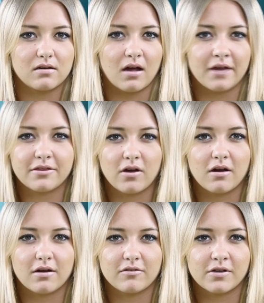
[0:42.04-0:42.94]
I
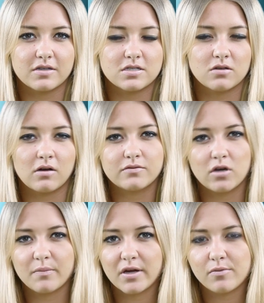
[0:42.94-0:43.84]
thought really solved
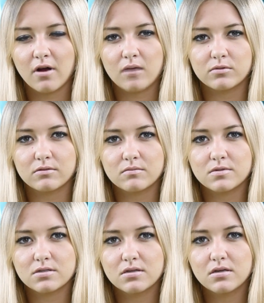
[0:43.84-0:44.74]
all my
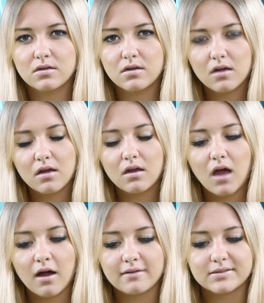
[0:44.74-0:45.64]
problems.
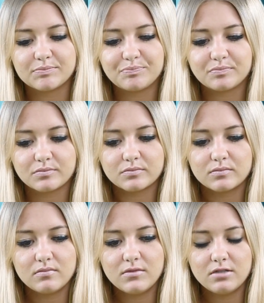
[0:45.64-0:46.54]
I
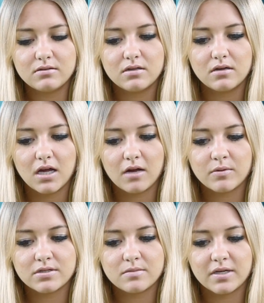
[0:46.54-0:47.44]

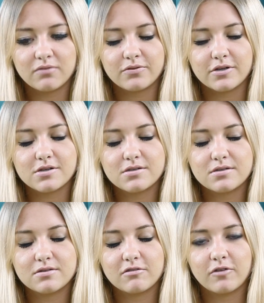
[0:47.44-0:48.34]
went to my
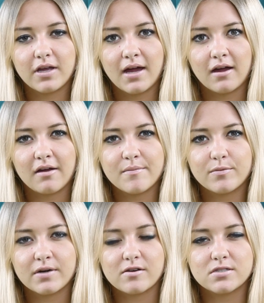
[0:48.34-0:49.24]
first rehab
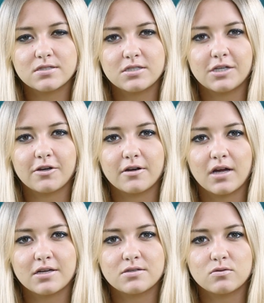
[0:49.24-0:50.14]
when I was a senior in
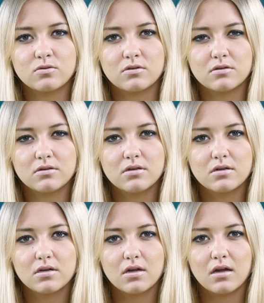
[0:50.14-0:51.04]
high school.
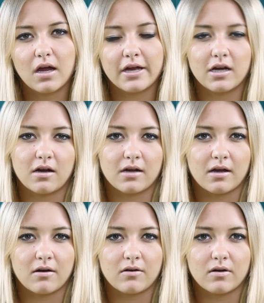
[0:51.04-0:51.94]
I got
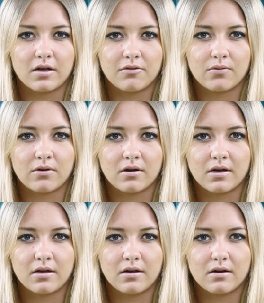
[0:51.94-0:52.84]
out, I
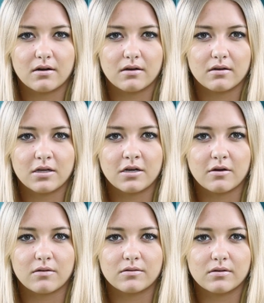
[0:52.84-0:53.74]
thought, you
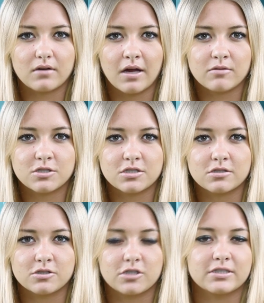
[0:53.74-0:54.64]
know, I was
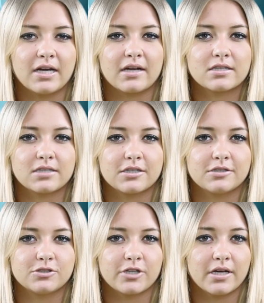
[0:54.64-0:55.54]
just a drug addict, I
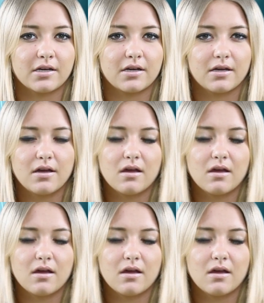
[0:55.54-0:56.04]
could drink.